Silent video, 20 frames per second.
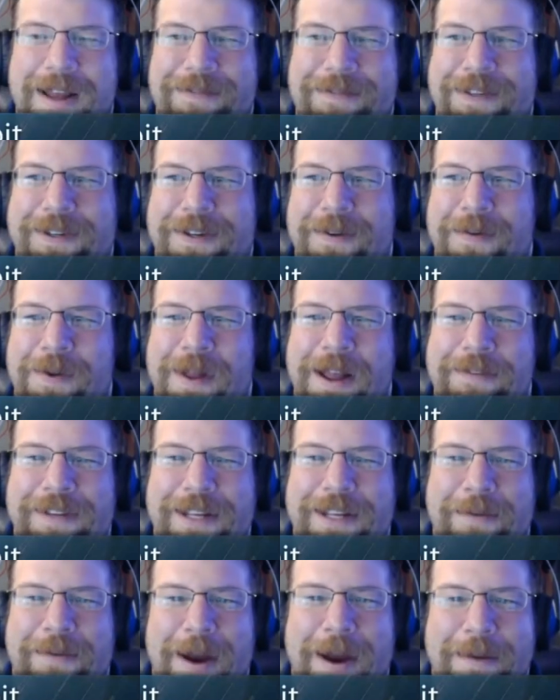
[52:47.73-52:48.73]
have to, we'll have to
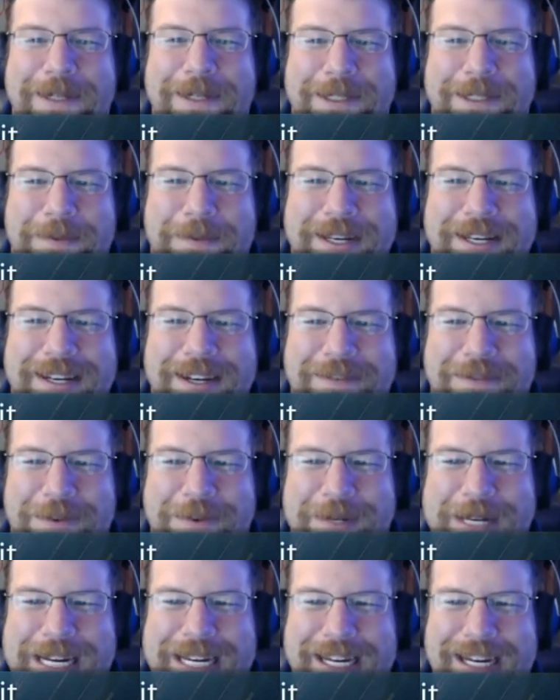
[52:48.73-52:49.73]
get Robbie's opinion every
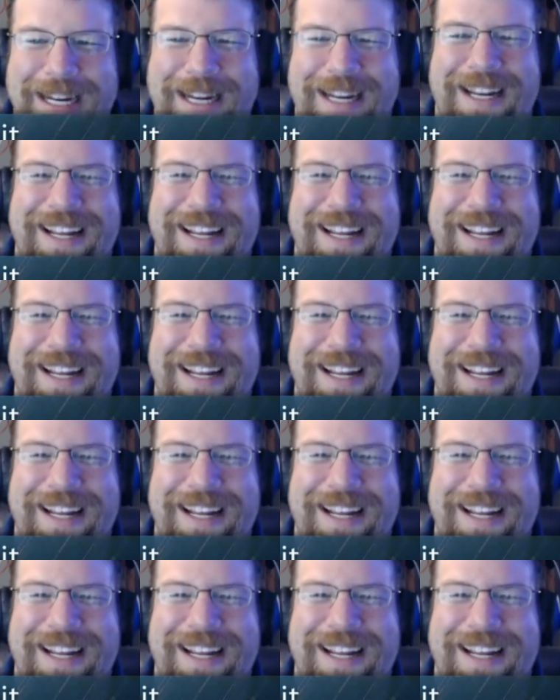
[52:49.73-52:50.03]
week.